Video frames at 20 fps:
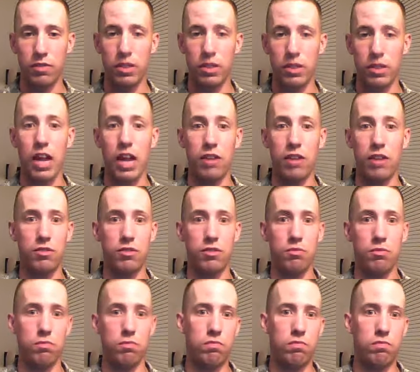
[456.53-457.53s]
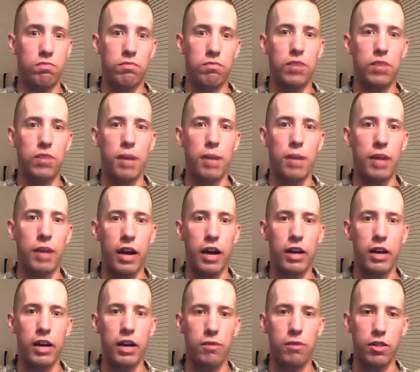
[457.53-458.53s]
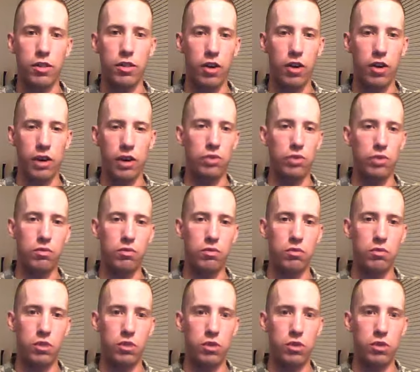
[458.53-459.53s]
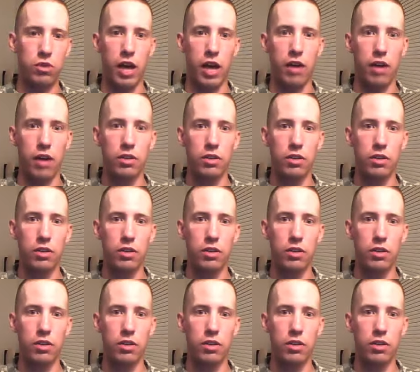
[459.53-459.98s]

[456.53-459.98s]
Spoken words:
That's, I mean, I never thought I could do that.